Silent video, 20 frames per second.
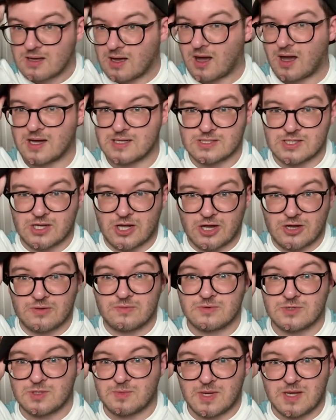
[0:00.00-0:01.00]
don't know,
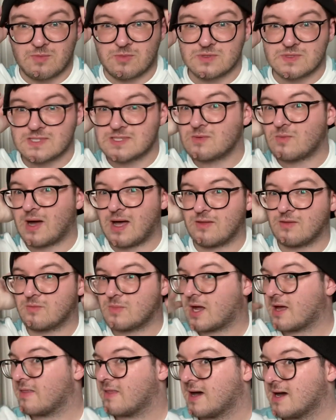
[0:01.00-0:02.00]
do people still wear them
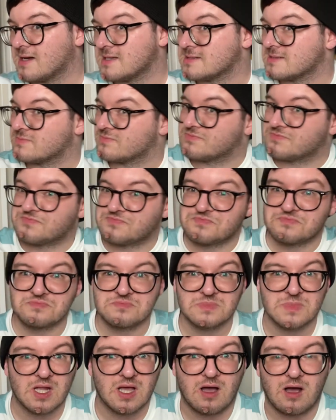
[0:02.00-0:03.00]
like that?
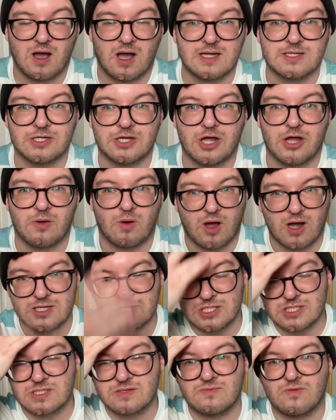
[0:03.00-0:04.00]
I don't know, I
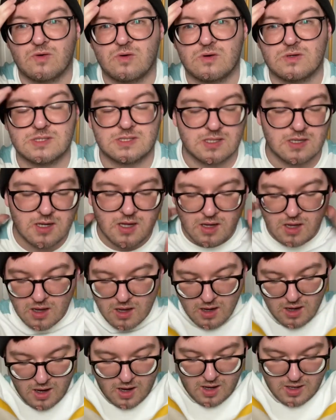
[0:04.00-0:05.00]
just thought,
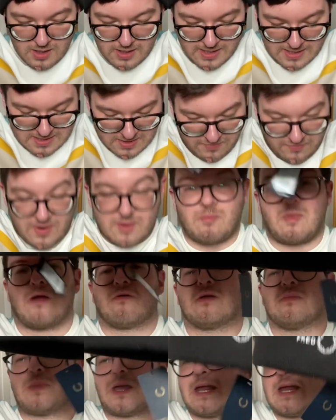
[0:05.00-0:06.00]
it's a Fred Perry
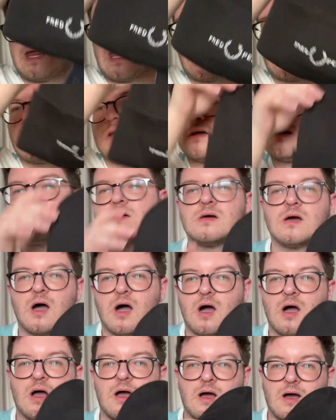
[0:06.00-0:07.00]
beanie.
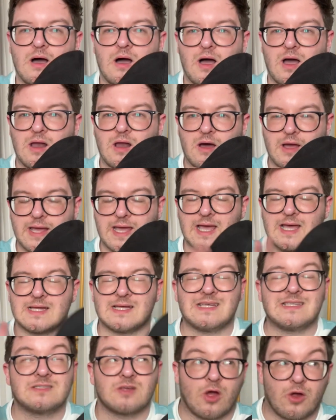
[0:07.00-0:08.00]
I like it.
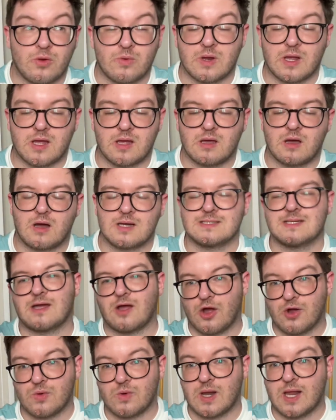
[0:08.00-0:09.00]
It's only, I say
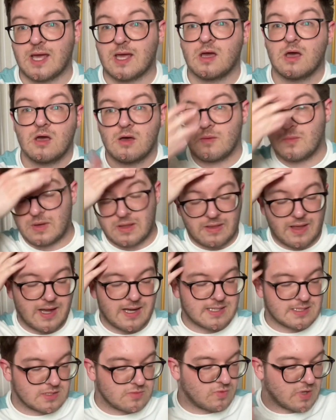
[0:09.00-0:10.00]
only, but that
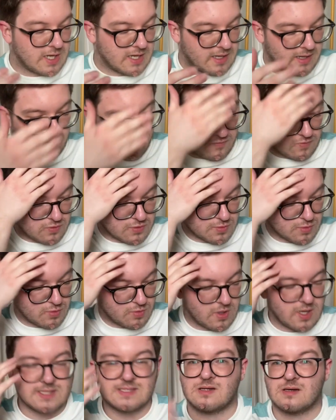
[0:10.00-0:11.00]
is a really affordable
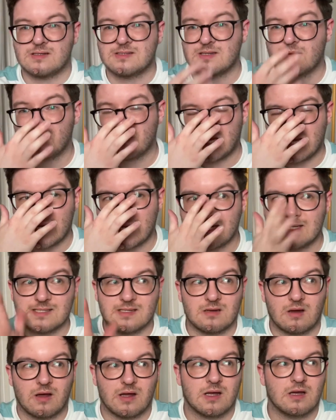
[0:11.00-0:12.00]
price. Like some beanies in
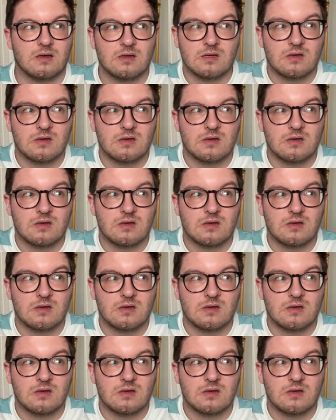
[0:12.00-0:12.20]
like